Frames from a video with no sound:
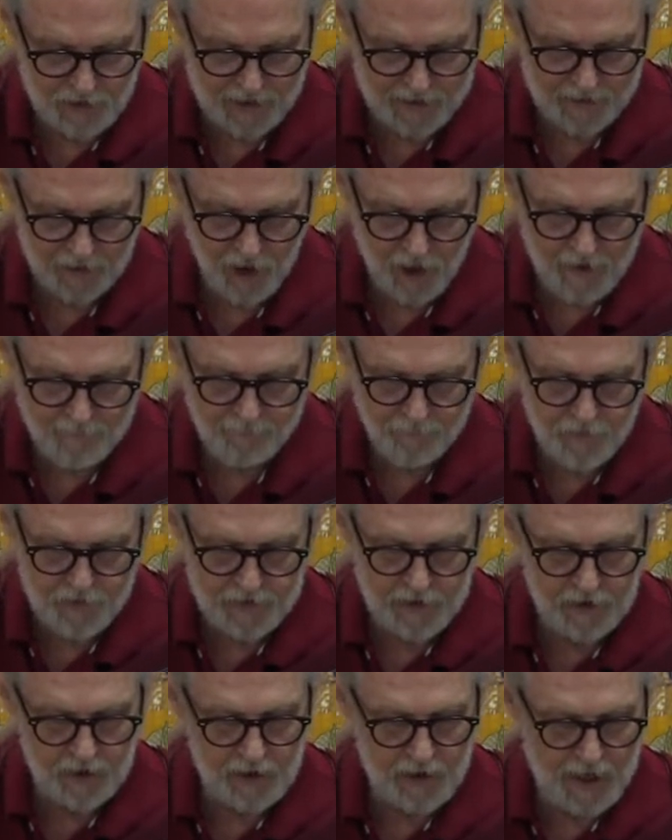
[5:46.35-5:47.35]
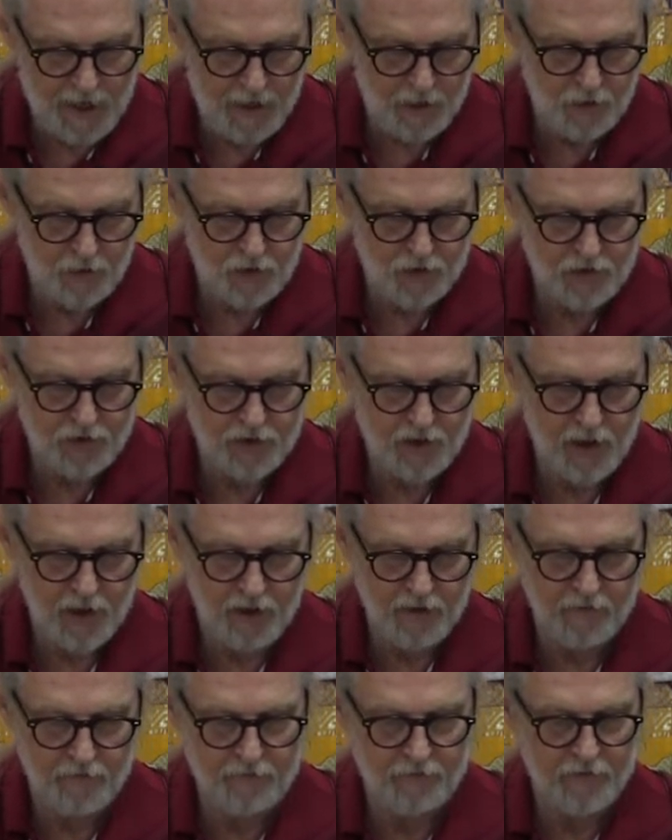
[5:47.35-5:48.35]
like offering clouds
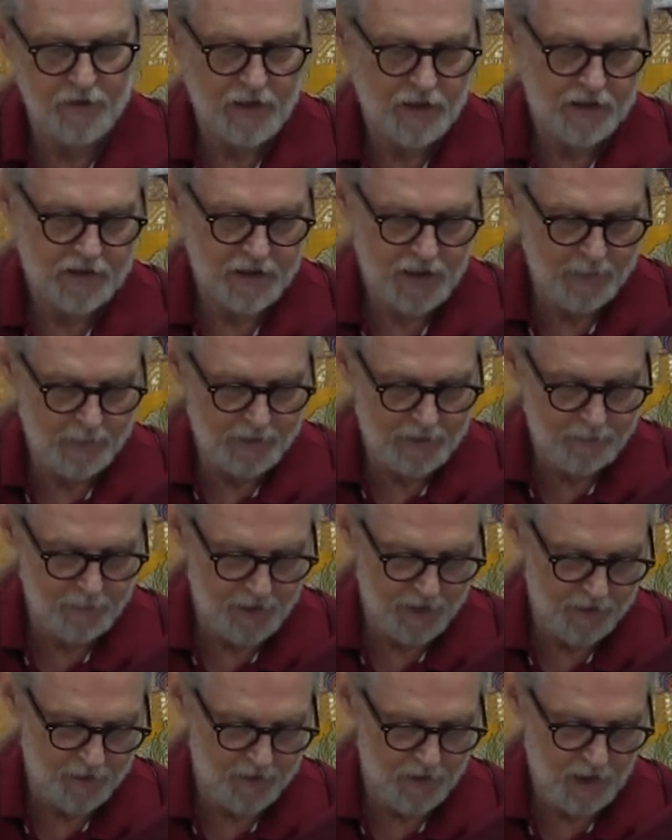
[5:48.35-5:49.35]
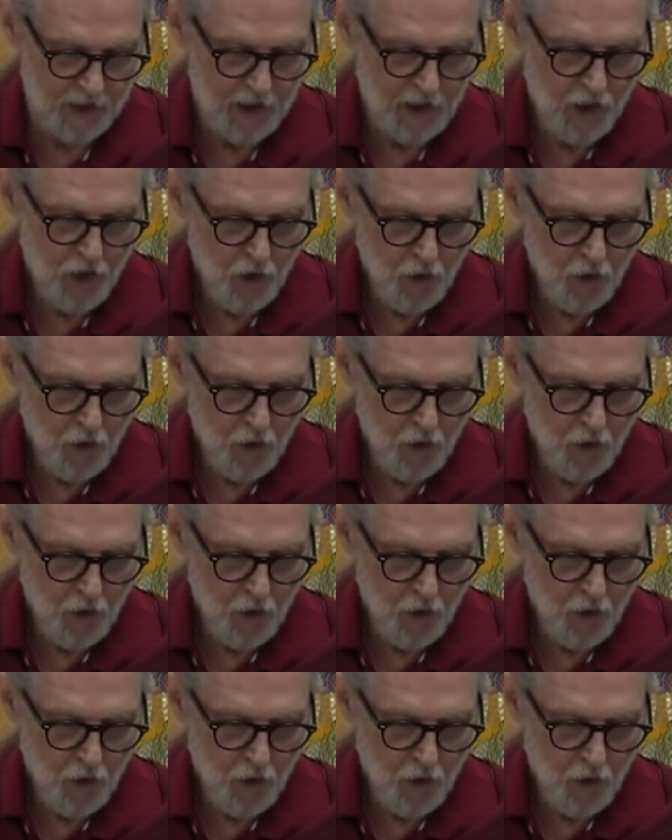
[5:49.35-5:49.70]
of Samitavadra,